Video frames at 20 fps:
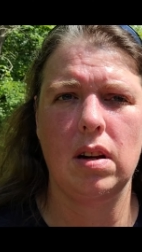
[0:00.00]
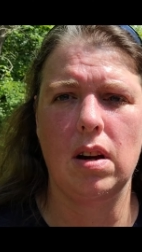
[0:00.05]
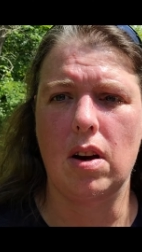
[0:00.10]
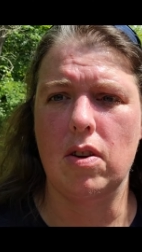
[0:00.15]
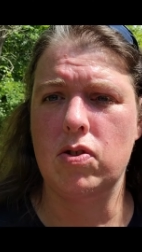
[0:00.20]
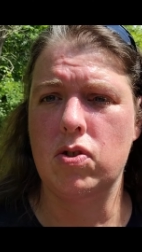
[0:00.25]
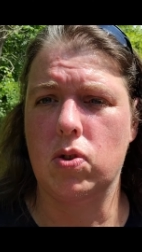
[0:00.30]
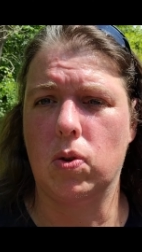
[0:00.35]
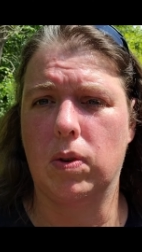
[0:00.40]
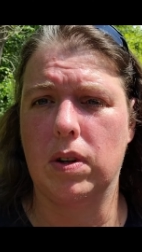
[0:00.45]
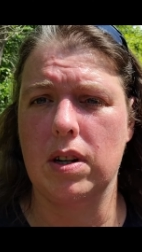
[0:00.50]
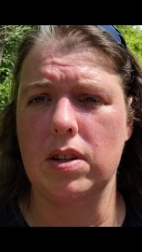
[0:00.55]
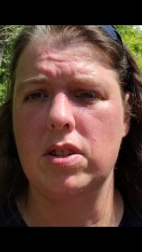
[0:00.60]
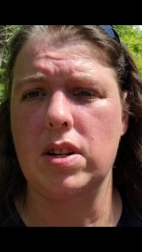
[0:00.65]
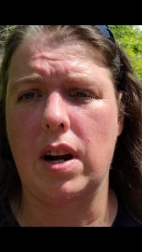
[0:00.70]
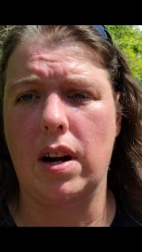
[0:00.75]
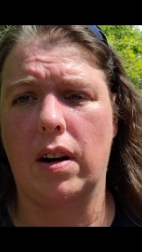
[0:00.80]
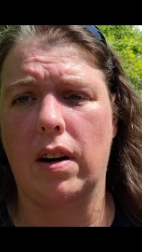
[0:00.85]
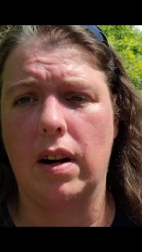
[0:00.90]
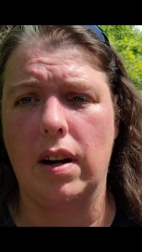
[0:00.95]
a storage
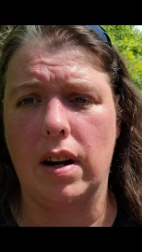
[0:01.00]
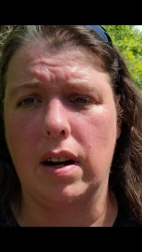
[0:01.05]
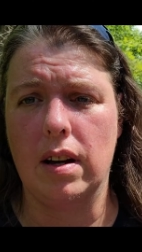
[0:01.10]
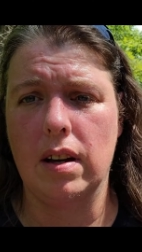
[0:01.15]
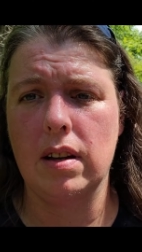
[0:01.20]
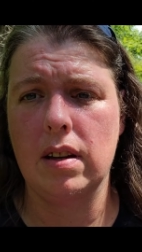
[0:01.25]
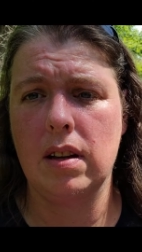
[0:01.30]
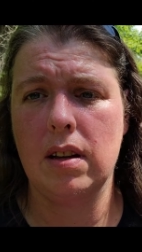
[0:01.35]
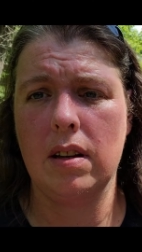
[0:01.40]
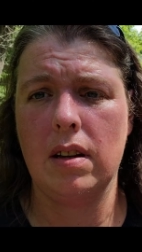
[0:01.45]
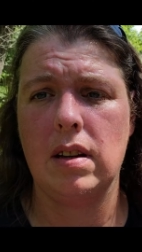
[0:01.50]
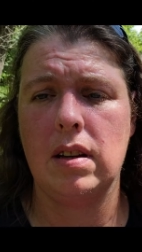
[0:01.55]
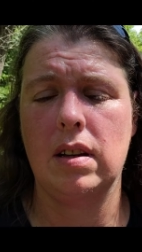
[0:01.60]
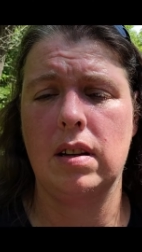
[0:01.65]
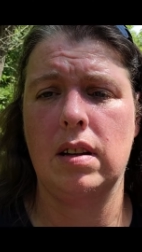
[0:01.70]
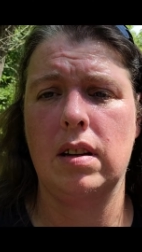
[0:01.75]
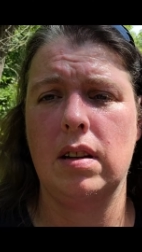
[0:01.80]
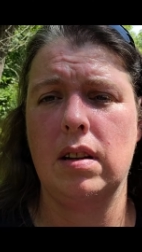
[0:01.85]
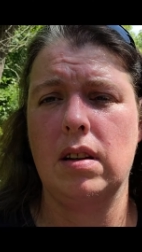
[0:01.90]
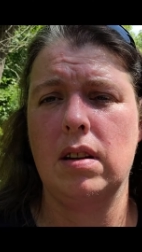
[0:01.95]
area
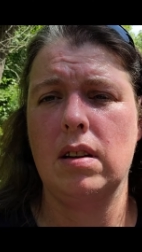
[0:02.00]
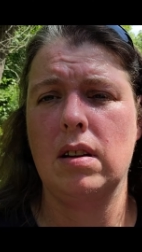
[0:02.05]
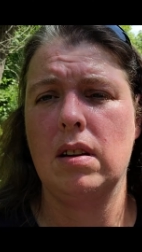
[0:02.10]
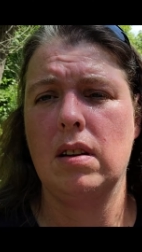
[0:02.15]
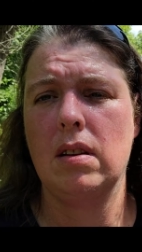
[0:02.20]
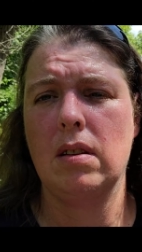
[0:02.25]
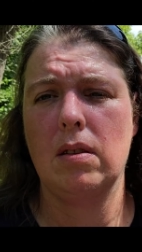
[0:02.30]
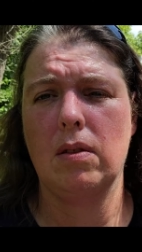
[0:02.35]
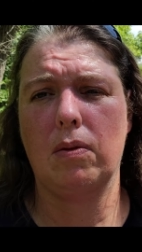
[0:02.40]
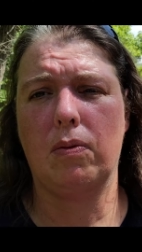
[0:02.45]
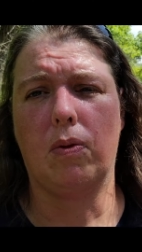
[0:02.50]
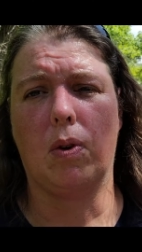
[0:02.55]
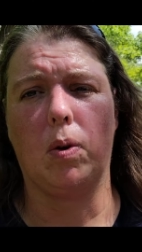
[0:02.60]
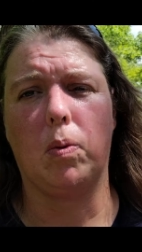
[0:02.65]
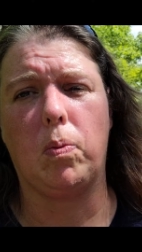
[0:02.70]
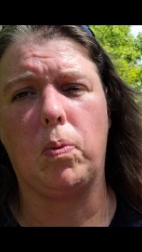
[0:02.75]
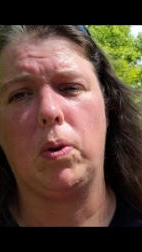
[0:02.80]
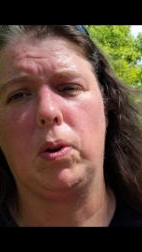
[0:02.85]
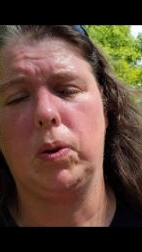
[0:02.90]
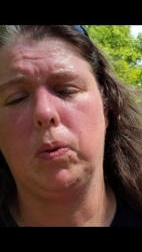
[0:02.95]
for
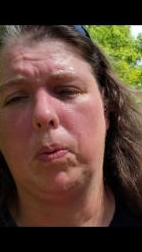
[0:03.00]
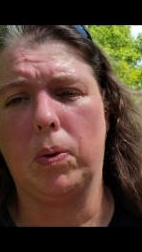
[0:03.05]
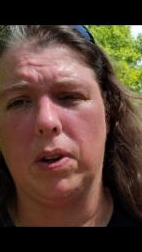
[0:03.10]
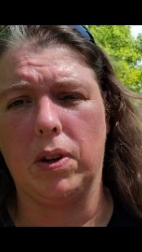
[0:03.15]
World